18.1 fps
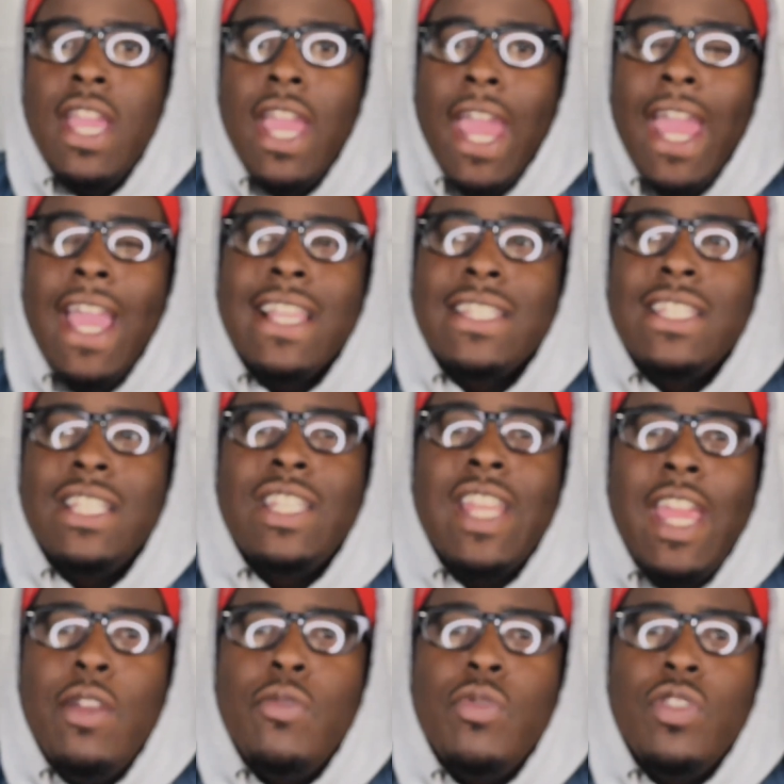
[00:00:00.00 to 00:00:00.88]
As the
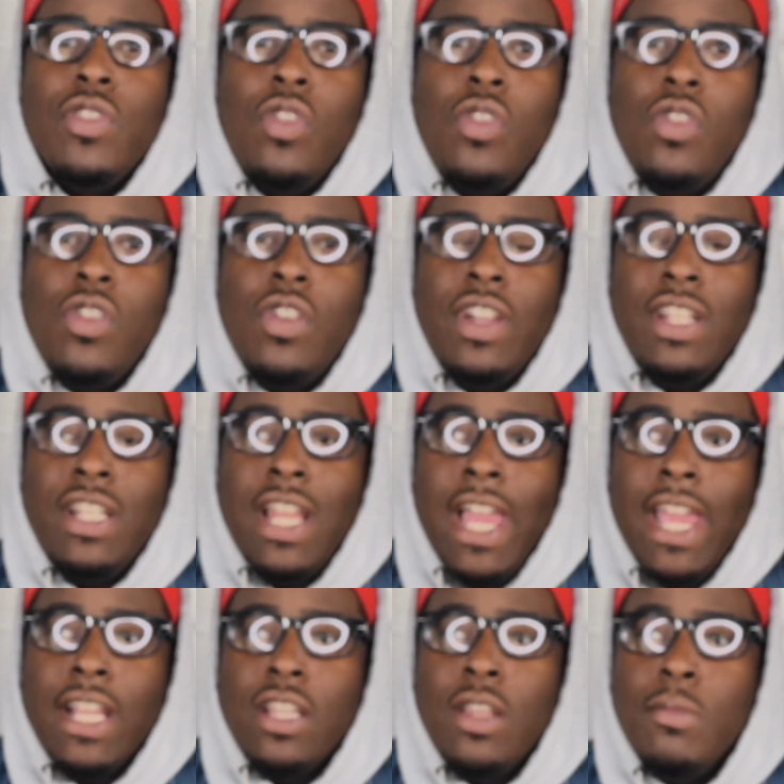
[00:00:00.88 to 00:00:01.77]
day went on,
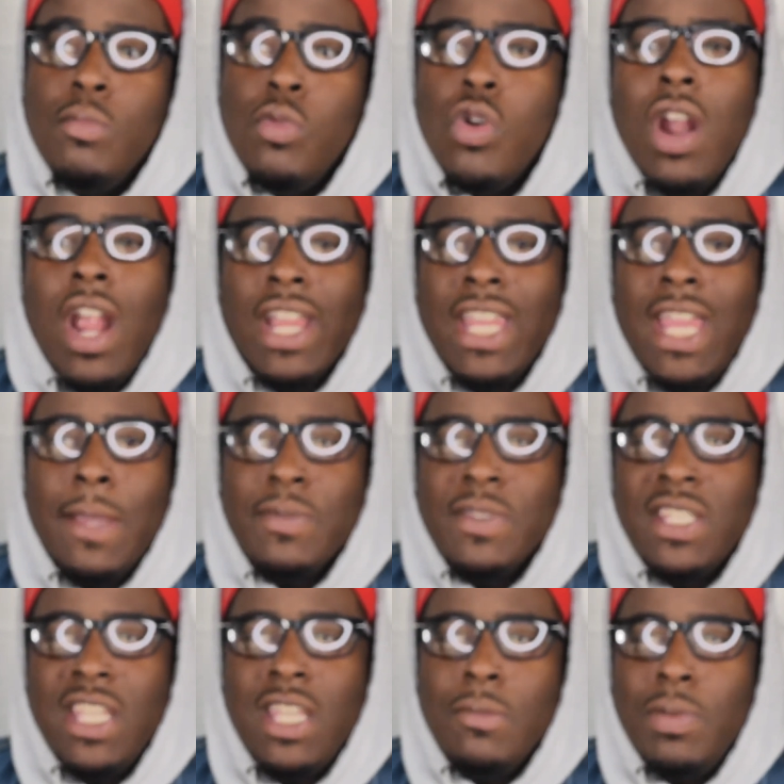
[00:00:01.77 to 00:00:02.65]
like, the more I kept
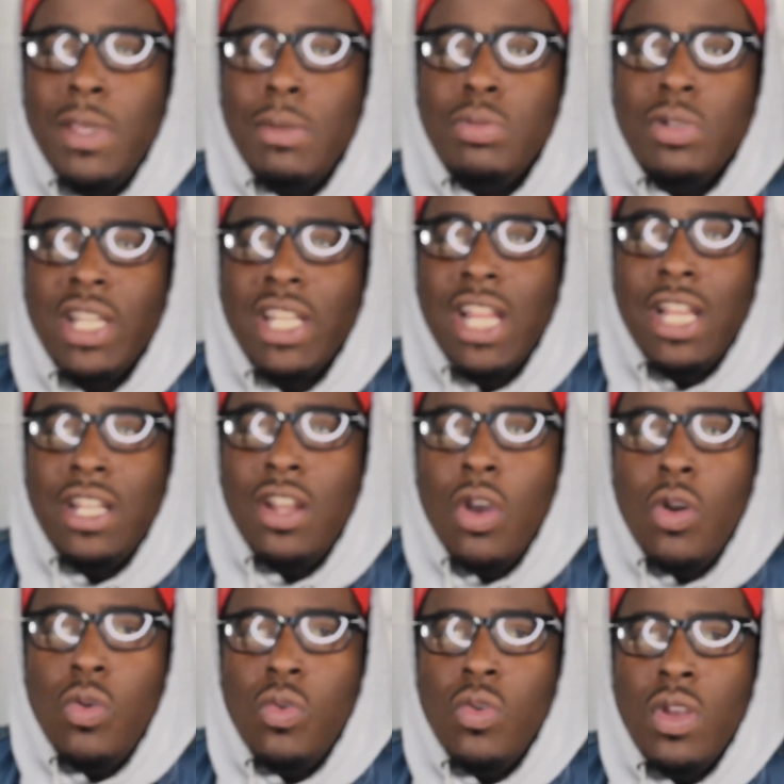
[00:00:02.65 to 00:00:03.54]
seeing people that I
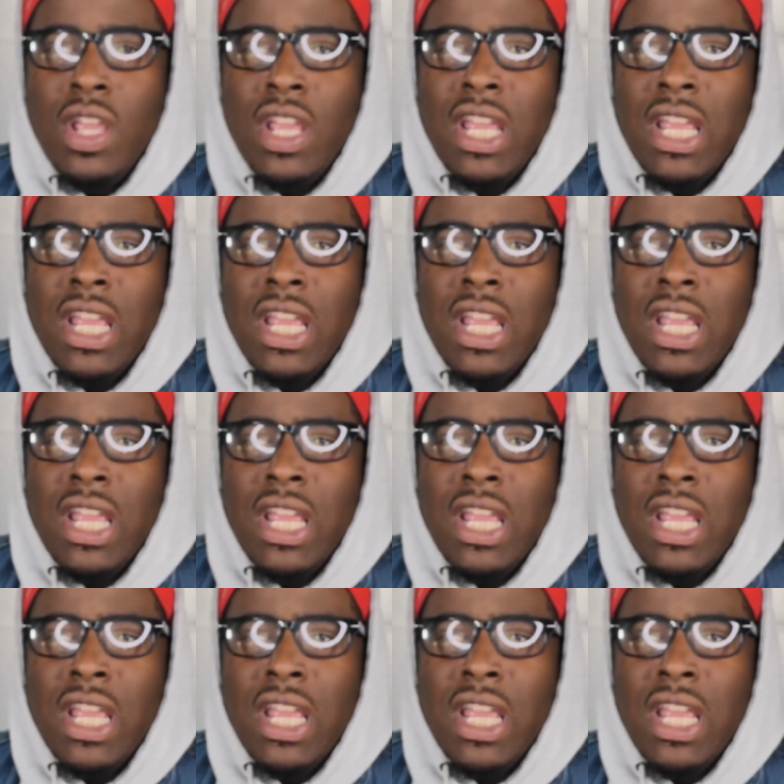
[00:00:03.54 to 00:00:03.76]
know,